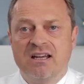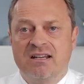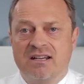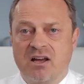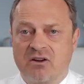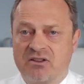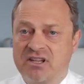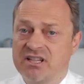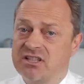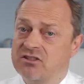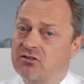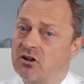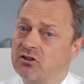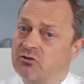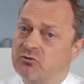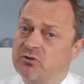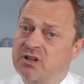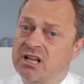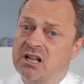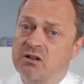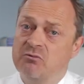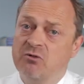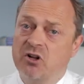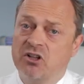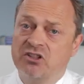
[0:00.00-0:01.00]
Now, this is not
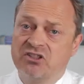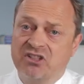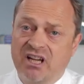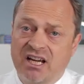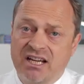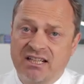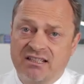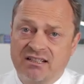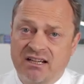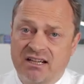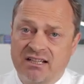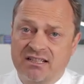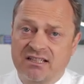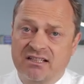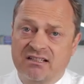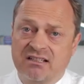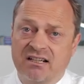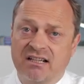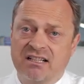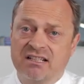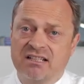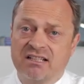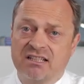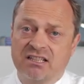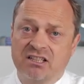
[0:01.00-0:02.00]
real-world data, it's
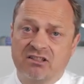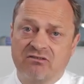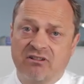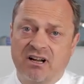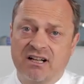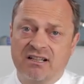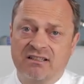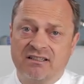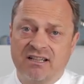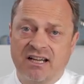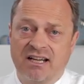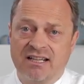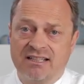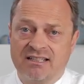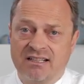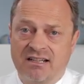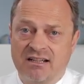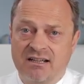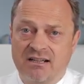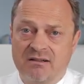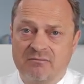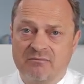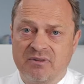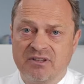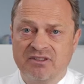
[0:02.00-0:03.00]
clinical trial
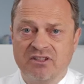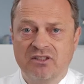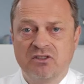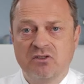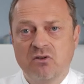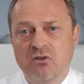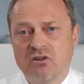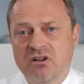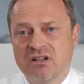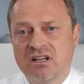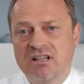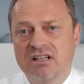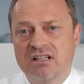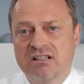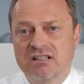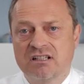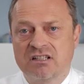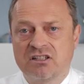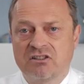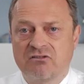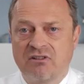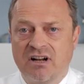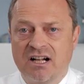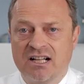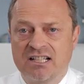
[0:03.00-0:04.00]
data, but the two clinical
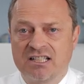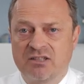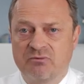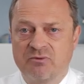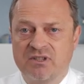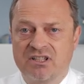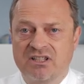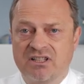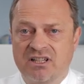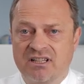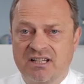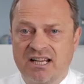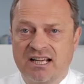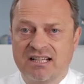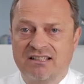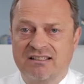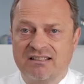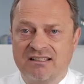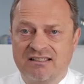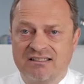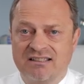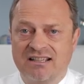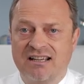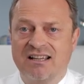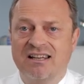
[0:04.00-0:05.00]
trials we
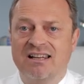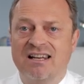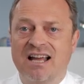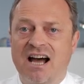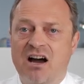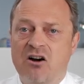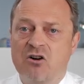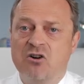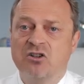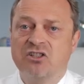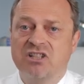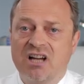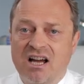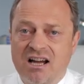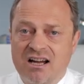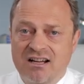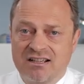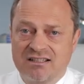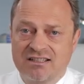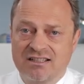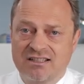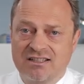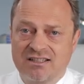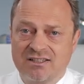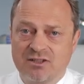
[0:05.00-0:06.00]
selected allowed
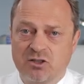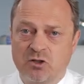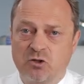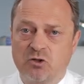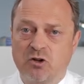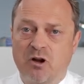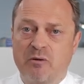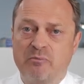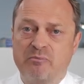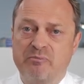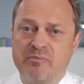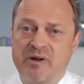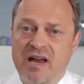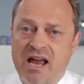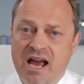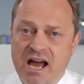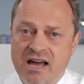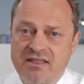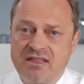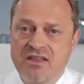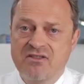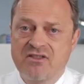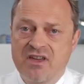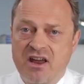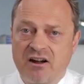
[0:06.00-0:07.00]
us to
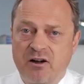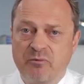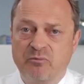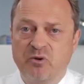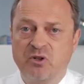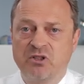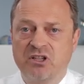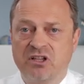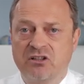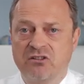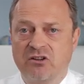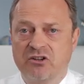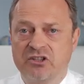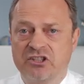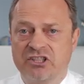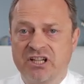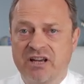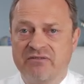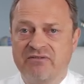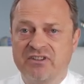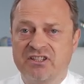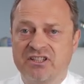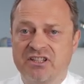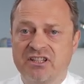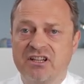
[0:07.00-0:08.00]
compare the therapeutic
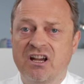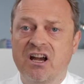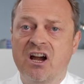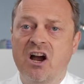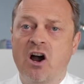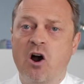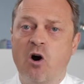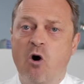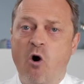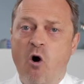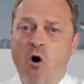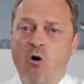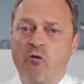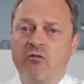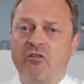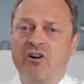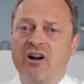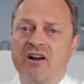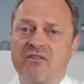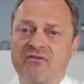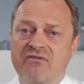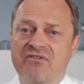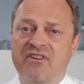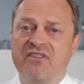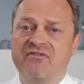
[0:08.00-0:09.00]
longevity
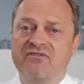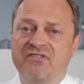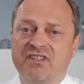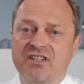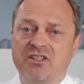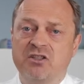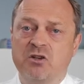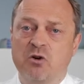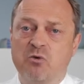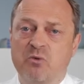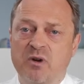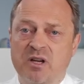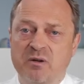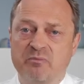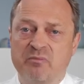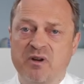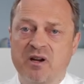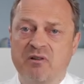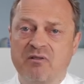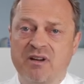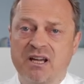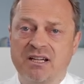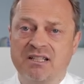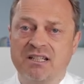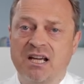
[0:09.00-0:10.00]
over a 52-week
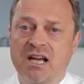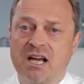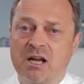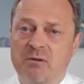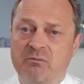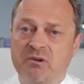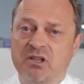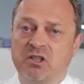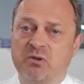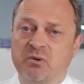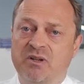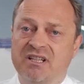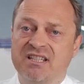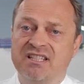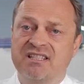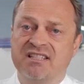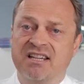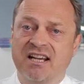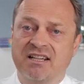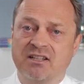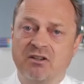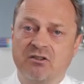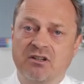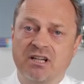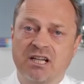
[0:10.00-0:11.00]
period between
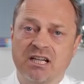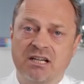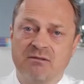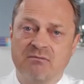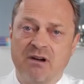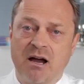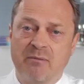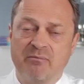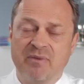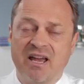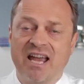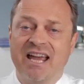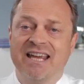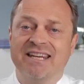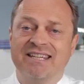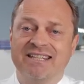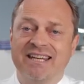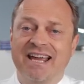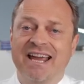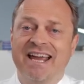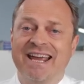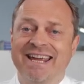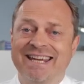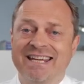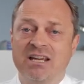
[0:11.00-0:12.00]
secukinumab and
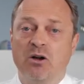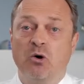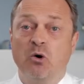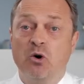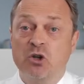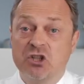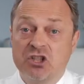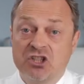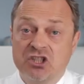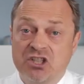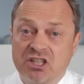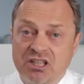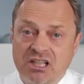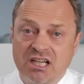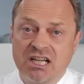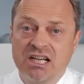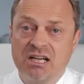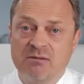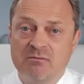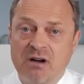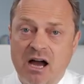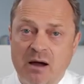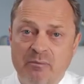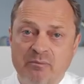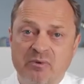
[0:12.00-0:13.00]
A,
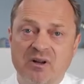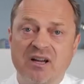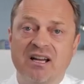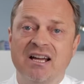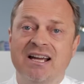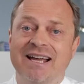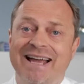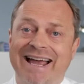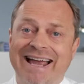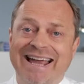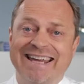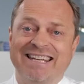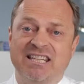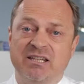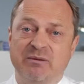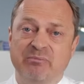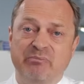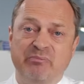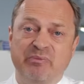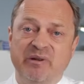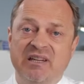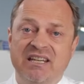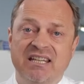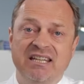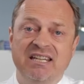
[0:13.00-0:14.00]
ustekinumab, and
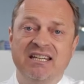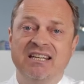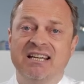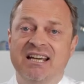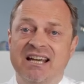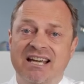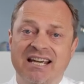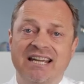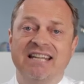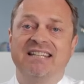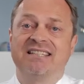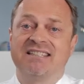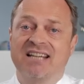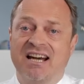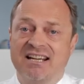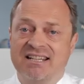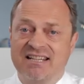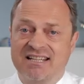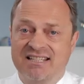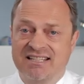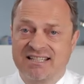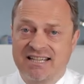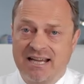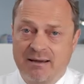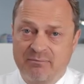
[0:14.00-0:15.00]
B,
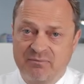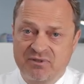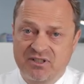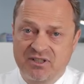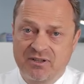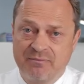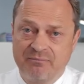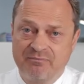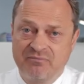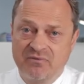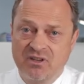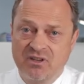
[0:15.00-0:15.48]
etanercept.